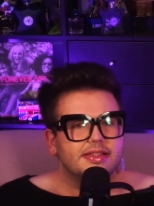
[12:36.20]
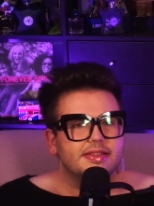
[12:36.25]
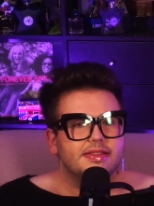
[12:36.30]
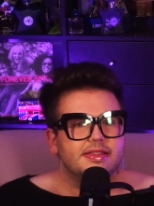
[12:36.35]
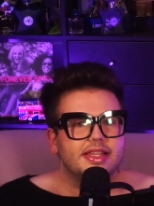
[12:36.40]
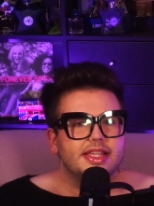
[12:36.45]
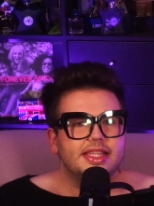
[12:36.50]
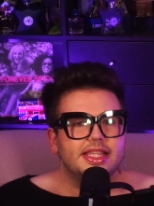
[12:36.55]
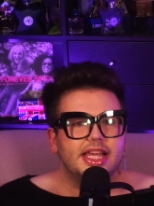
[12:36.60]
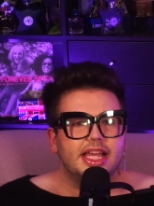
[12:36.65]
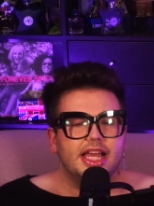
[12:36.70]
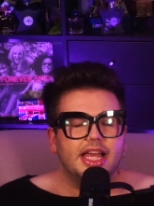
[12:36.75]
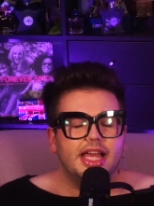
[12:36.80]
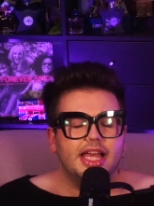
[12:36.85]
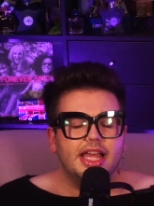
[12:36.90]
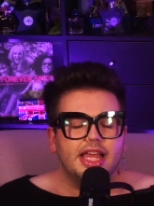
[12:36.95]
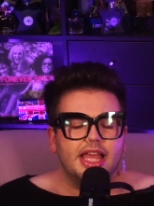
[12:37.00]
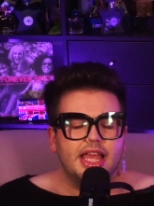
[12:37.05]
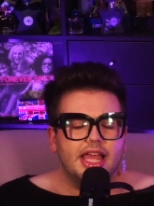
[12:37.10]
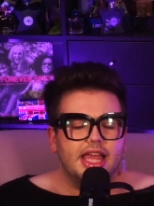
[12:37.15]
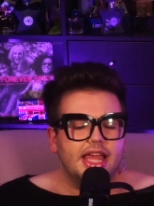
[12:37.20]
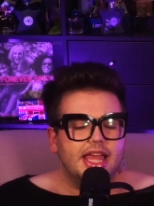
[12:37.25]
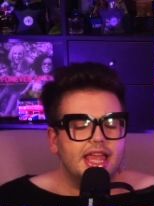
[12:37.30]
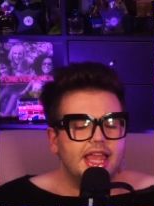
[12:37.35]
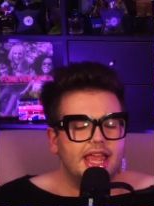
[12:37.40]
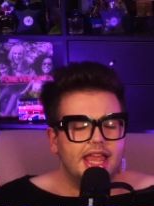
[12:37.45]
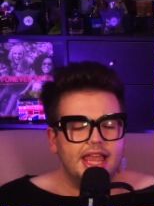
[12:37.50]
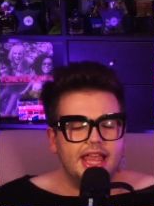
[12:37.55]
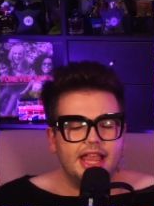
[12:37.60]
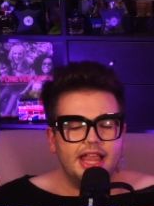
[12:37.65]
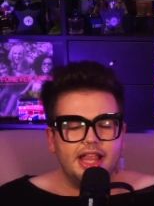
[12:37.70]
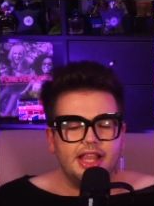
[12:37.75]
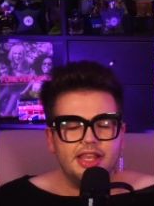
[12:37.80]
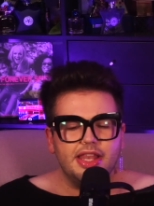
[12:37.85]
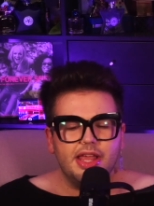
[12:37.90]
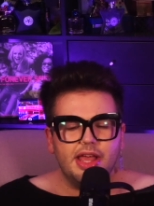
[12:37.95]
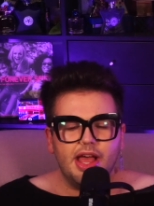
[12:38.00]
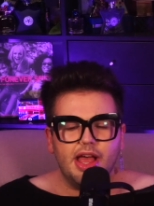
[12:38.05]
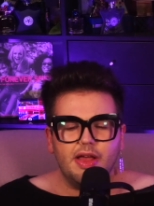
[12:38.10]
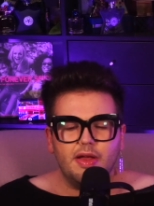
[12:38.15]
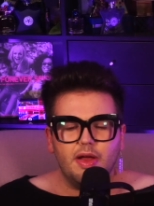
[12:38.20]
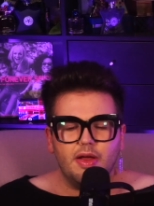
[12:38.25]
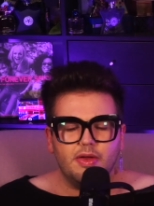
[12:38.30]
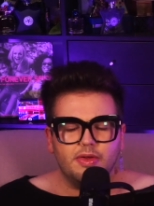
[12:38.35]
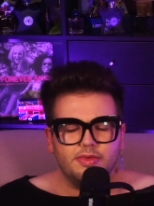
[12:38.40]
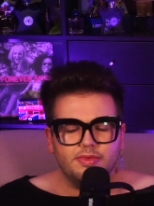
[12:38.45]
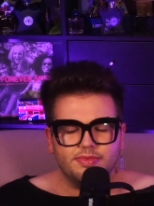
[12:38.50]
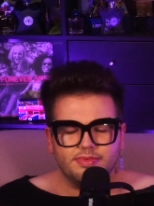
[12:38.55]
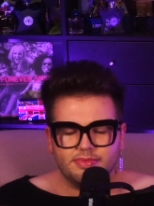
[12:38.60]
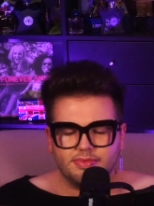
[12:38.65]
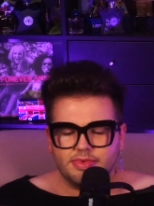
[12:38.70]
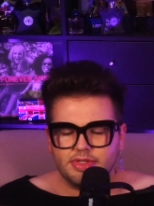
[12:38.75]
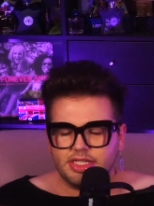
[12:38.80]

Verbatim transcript: It's a hell no,